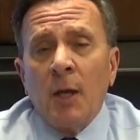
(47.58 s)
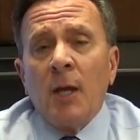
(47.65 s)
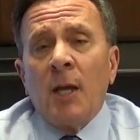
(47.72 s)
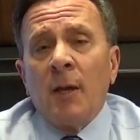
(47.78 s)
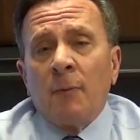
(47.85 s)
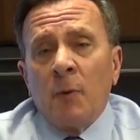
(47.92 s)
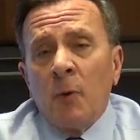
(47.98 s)

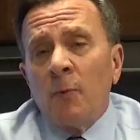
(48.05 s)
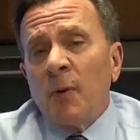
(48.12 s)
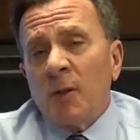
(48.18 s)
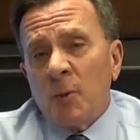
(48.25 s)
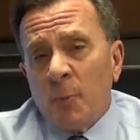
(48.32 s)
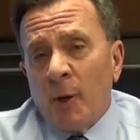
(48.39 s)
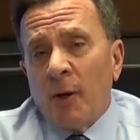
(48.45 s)
If you've
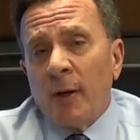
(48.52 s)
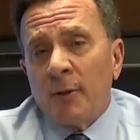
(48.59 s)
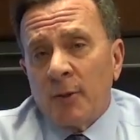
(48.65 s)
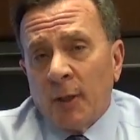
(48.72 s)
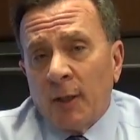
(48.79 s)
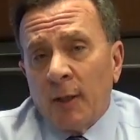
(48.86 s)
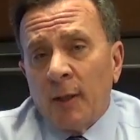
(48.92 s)

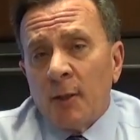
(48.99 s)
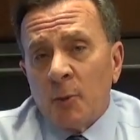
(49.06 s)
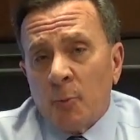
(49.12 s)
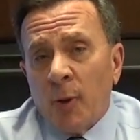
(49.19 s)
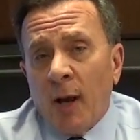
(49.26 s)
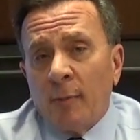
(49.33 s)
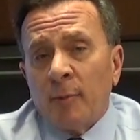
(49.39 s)
experienced any of these
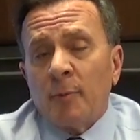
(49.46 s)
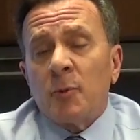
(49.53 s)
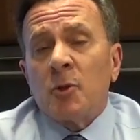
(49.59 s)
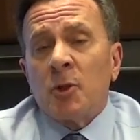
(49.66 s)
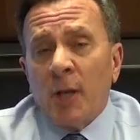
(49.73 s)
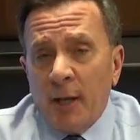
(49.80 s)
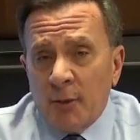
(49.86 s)
problems,
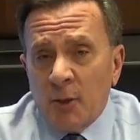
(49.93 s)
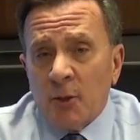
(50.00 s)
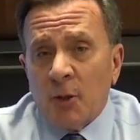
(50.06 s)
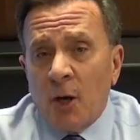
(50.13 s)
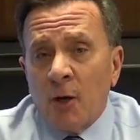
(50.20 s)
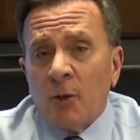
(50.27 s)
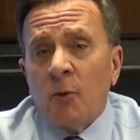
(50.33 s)
chances
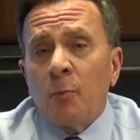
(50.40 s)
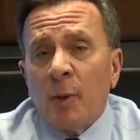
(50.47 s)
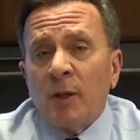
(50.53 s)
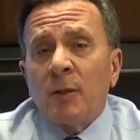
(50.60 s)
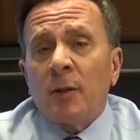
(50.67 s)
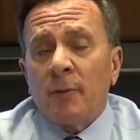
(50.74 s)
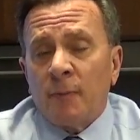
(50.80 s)
are you've
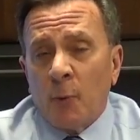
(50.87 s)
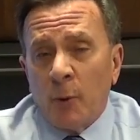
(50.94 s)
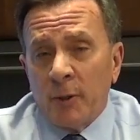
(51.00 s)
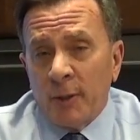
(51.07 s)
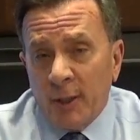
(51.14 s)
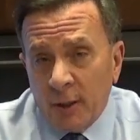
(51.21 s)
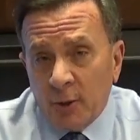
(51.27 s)
been to the
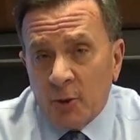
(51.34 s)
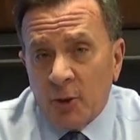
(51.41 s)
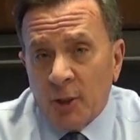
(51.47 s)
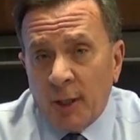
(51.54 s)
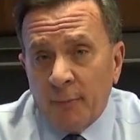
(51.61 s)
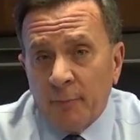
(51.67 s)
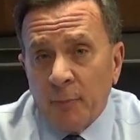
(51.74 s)
Ford
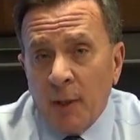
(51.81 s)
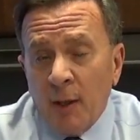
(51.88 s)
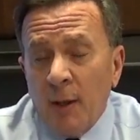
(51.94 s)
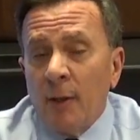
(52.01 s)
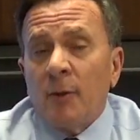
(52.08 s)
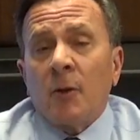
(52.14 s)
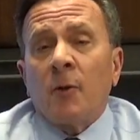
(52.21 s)
dealership.
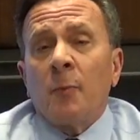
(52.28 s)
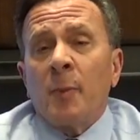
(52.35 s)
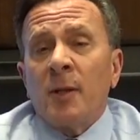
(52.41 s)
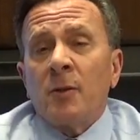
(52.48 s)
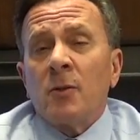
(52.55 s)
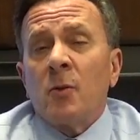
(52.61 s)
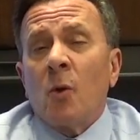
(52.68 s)
There have
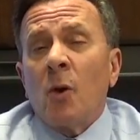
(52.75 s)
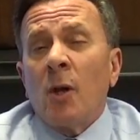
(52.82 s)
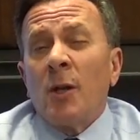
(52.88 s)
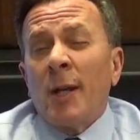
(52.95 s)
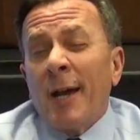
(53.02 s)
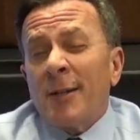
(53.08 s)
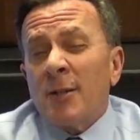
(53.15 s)
been
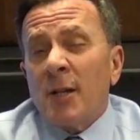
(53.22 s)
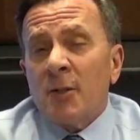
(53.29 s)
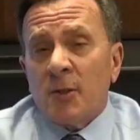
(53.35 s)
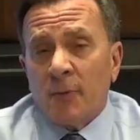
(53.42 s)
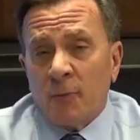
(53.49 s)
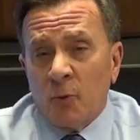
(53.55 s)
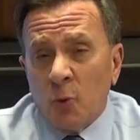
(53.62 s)
in
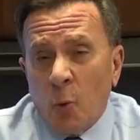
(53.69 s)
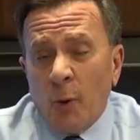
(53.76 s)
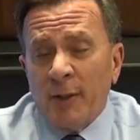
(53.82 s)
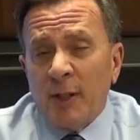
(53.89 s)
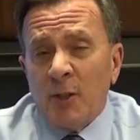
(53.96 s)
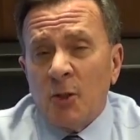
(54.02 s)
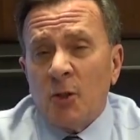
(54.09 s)
excess of
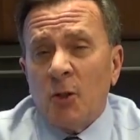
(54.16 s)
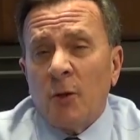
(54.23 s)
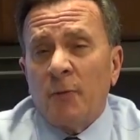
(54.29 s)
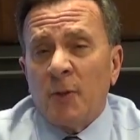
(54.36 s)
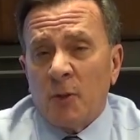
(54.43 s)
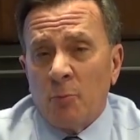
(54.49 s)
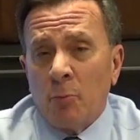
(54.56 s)
20
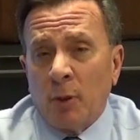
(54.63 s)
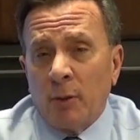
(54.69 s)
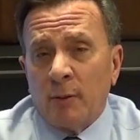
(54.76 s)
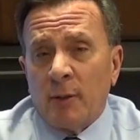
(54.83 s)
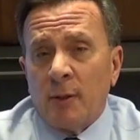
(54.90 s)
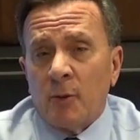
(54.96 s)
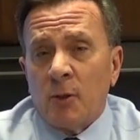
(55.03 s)
service
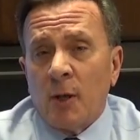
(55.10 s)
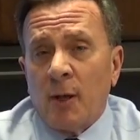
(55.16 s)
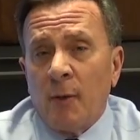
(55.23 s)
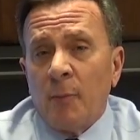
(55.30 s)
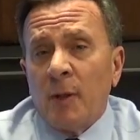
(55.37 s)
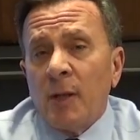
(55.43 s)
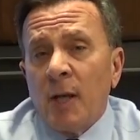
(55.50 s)
bulletins that
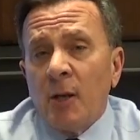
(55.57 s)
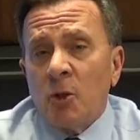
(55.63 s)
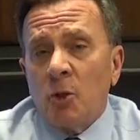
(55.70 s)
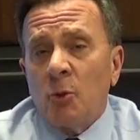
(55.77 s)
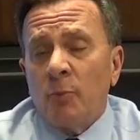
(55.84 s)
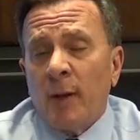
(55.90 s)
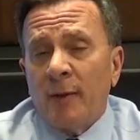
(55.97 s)
have been
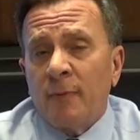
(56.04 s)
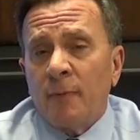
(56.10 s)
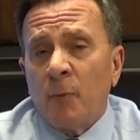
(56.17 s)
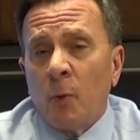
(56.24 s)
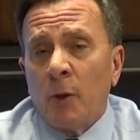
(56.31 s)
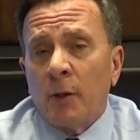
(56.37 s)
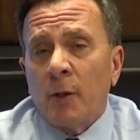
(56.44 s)
issued by
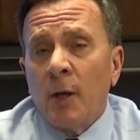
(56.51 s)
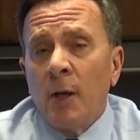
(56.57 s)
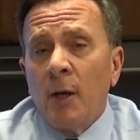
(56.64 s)
Ford